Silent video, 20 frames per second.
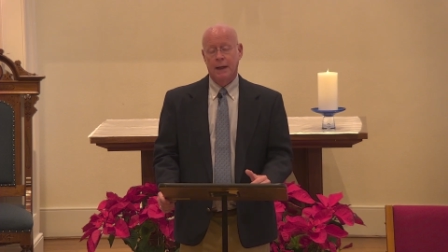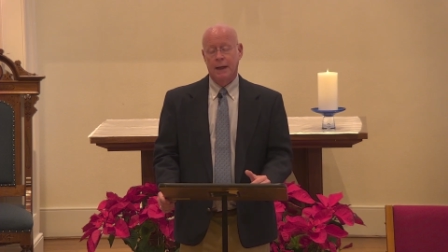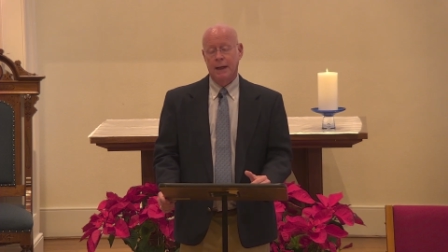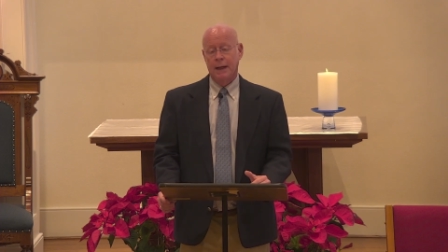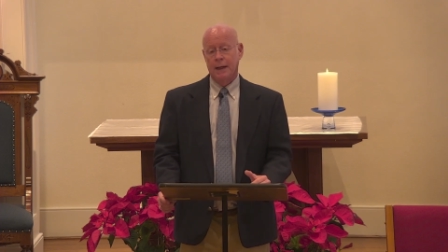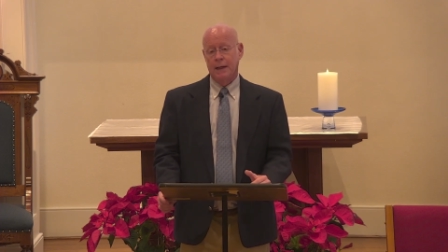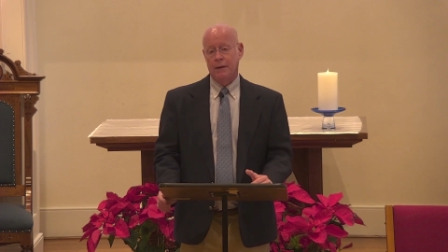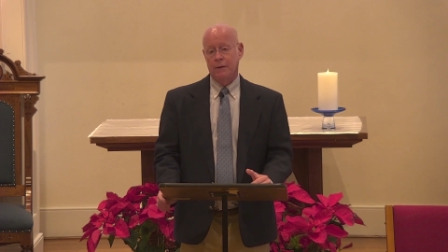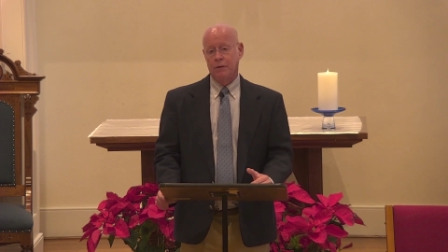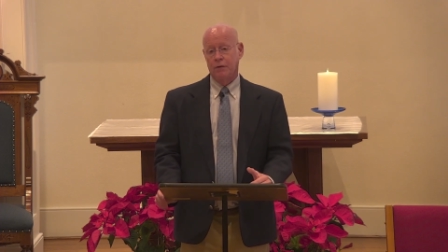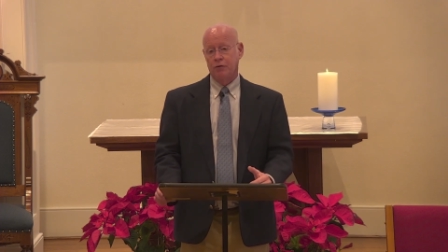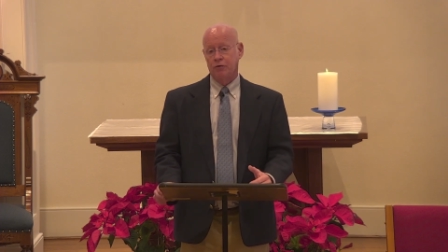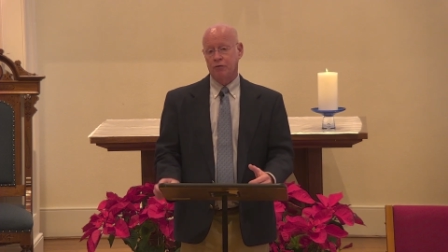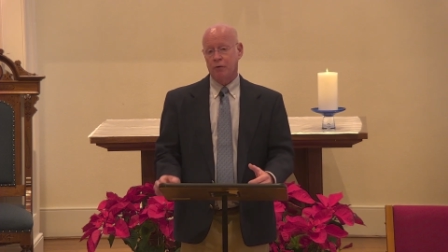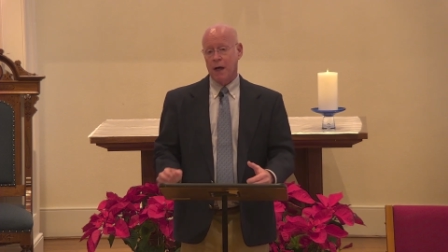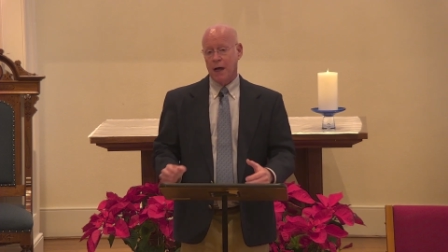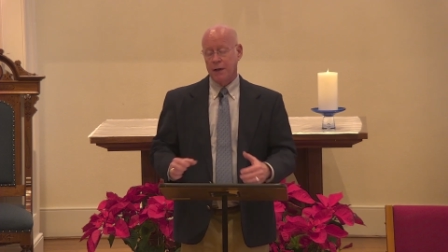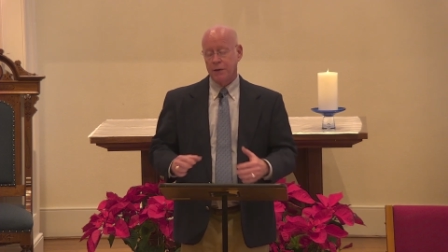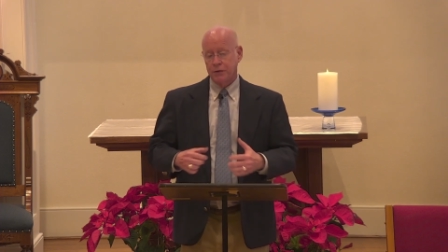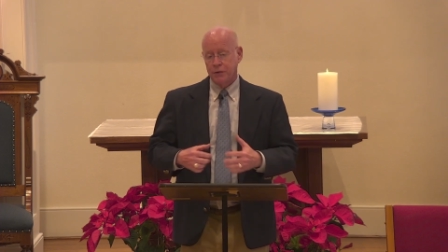and
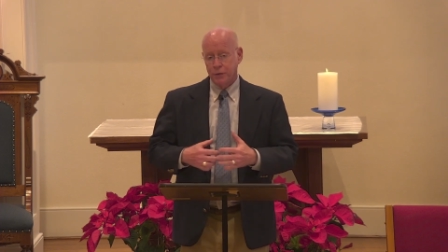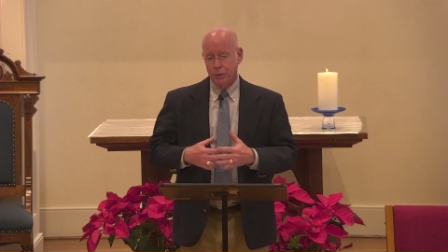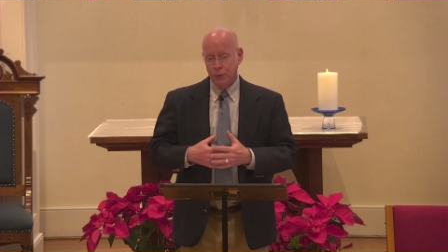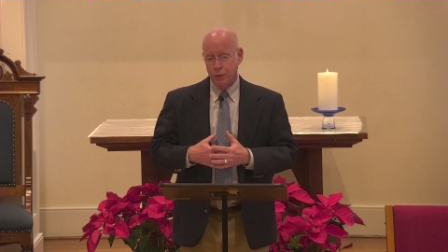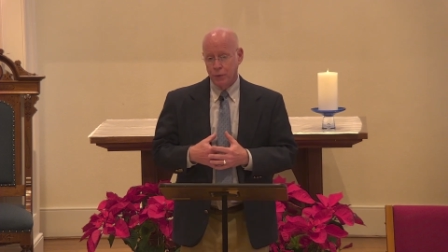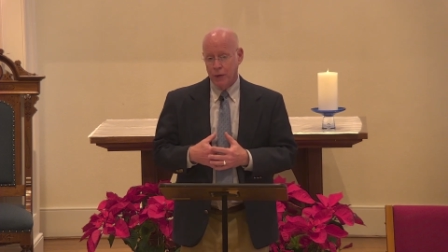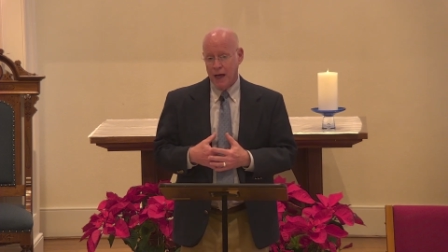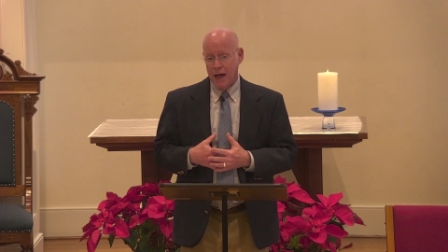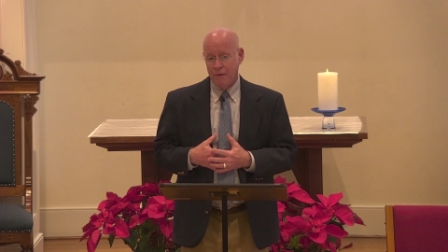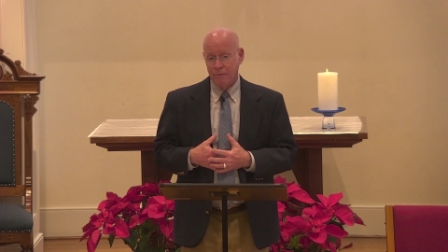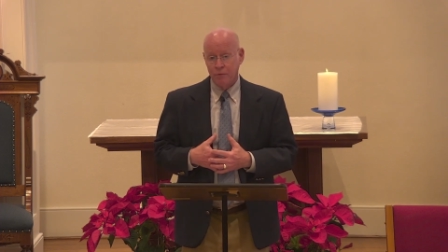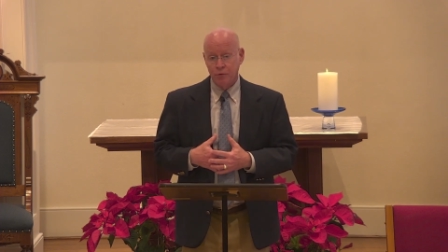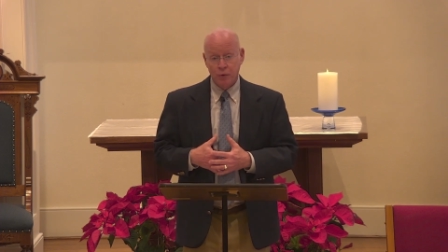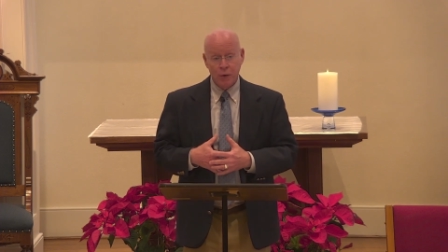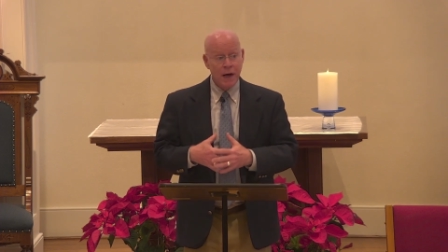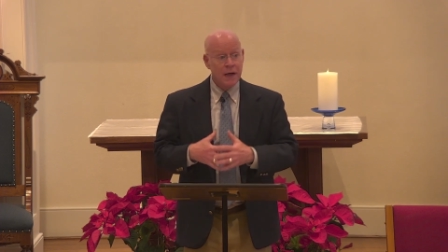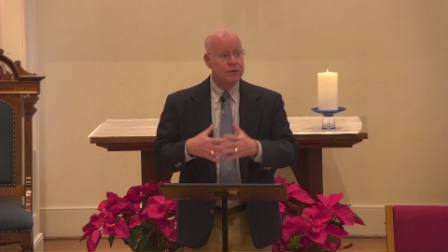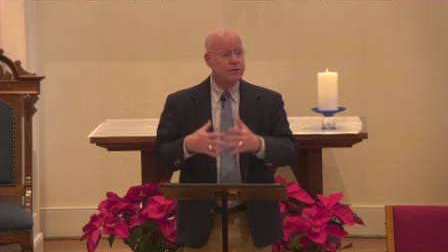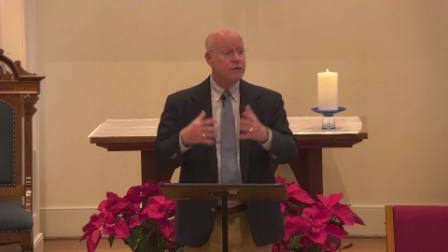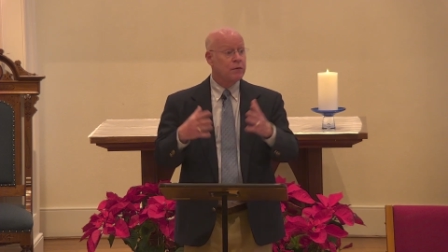try to have
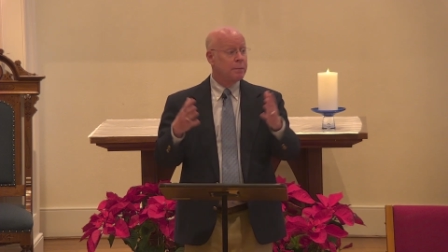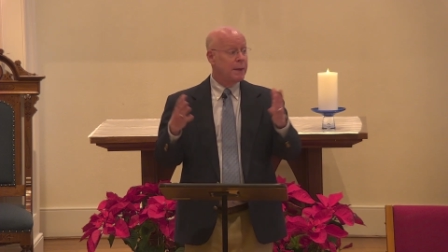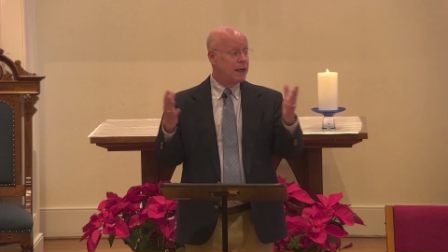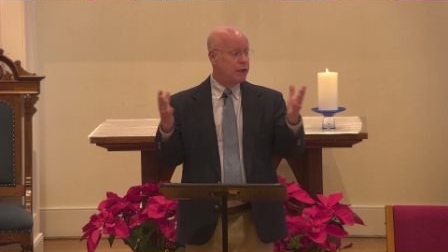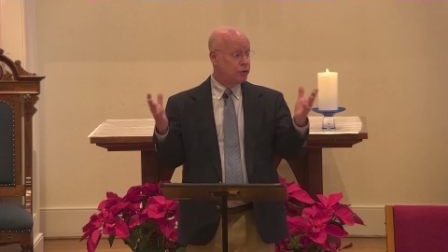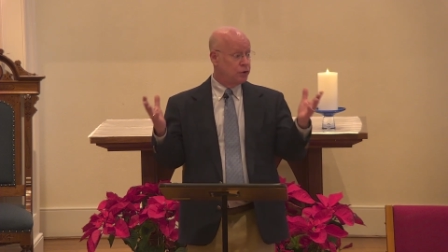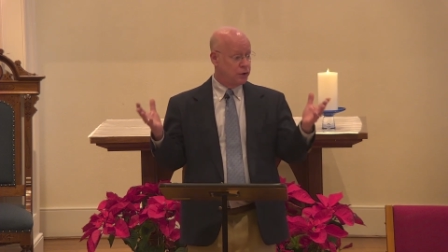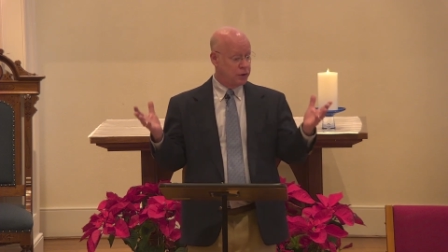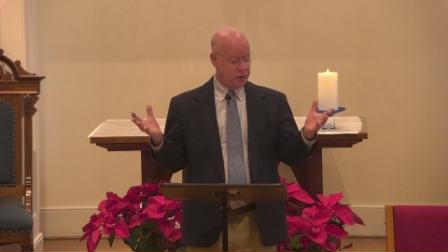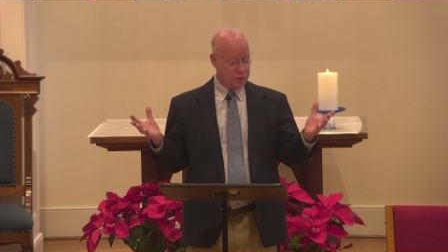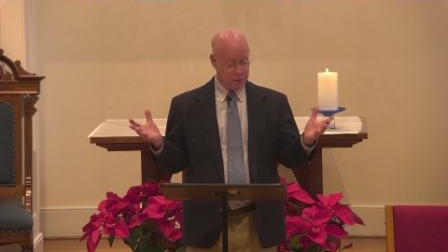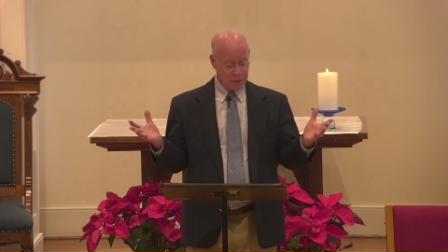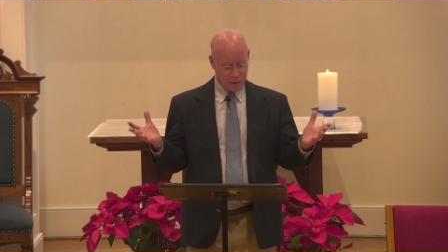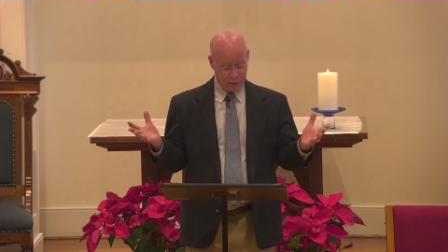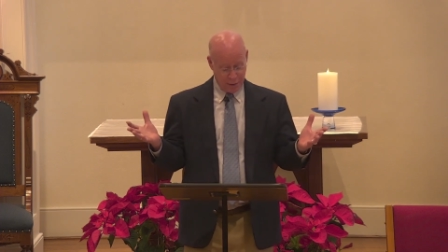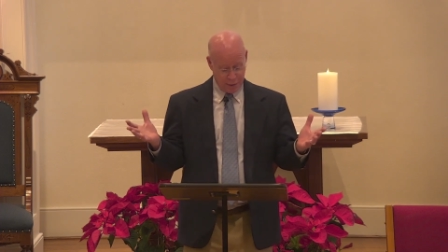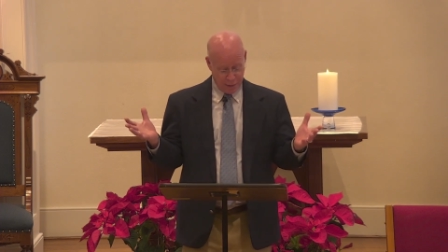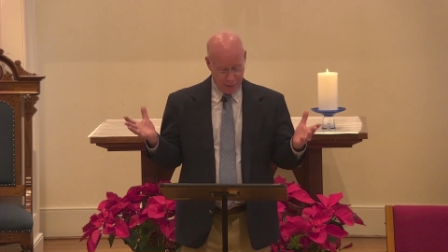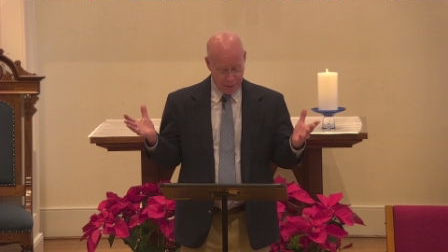transformation